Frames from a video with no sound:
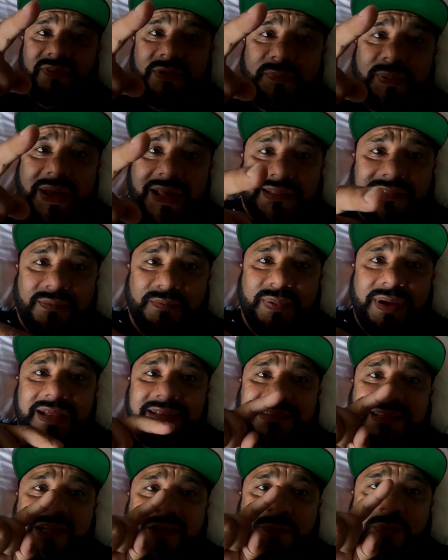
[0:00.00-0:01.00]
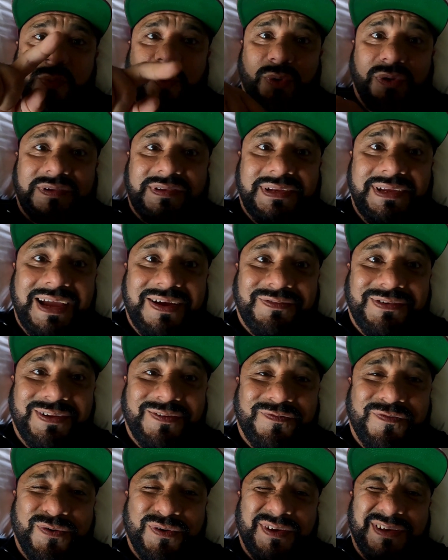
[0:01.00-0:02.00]
definitely passed the bed test, but we'll see
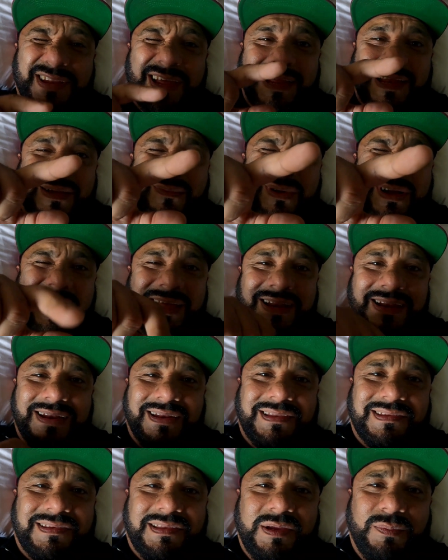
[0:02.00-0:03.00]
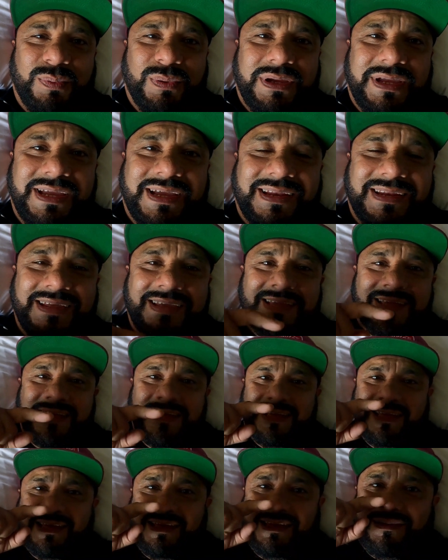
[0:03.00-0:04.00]
after the first night what kind of sleep we get.
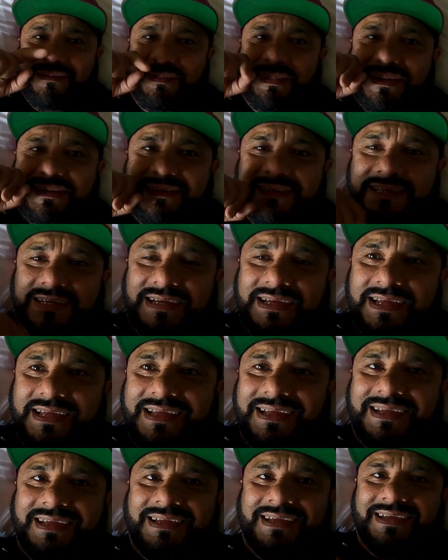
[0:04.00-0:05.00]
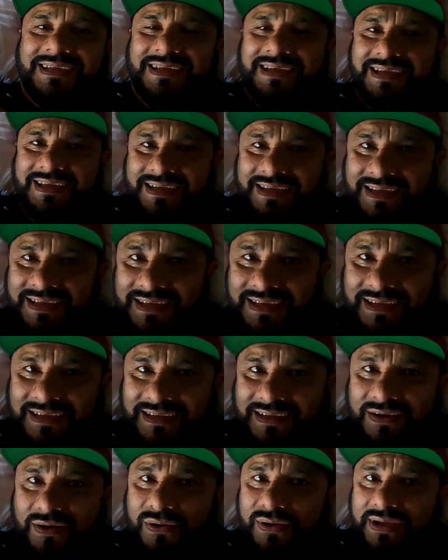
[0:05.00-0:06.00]
But,
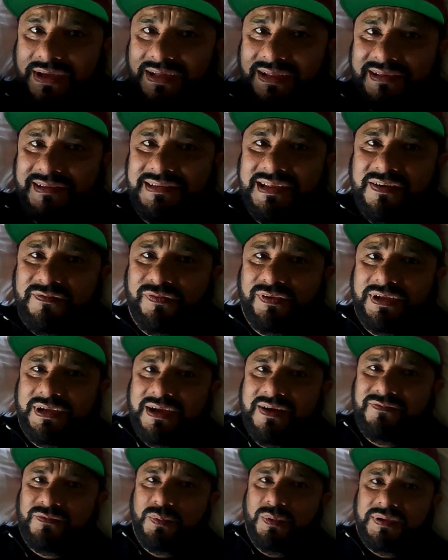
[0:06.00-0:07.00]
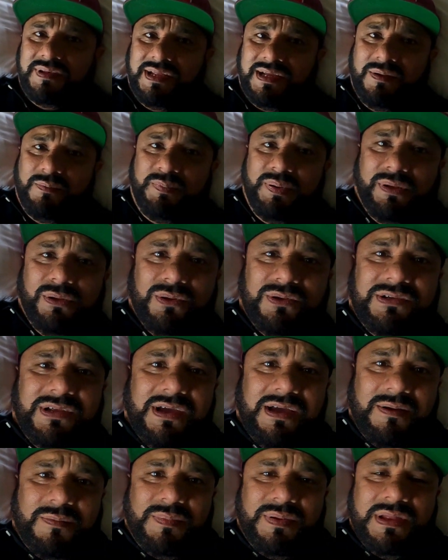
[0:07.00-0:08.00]
oh yeah, it's definitely comfortable. It's like a pillow
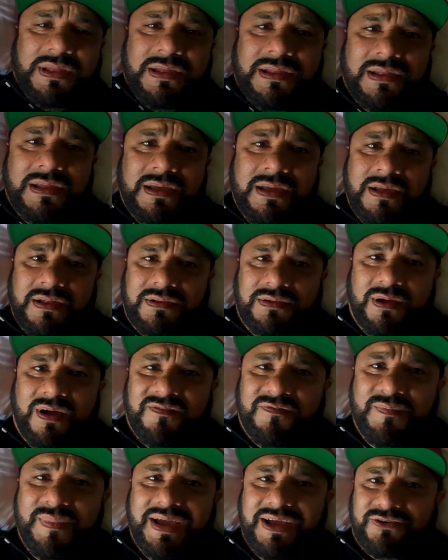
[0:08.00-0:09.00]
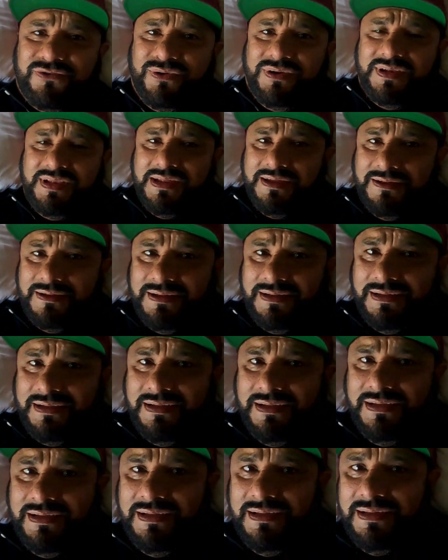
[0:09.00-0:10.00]
top, soft mattress.
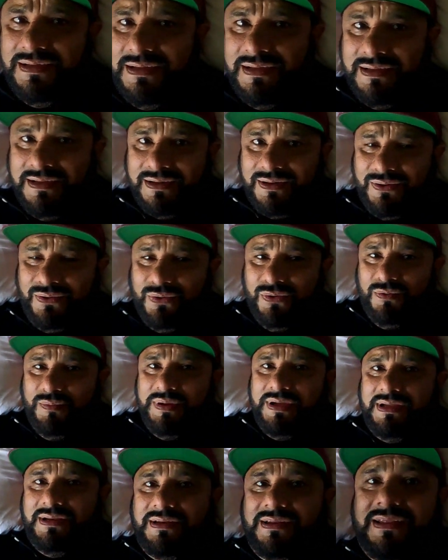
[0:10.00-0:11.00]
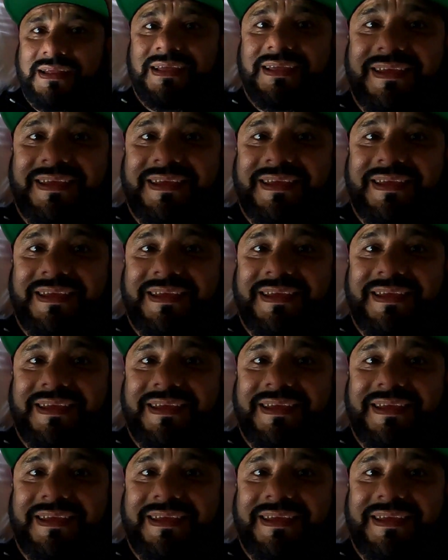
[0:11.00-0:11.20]
Cool, man.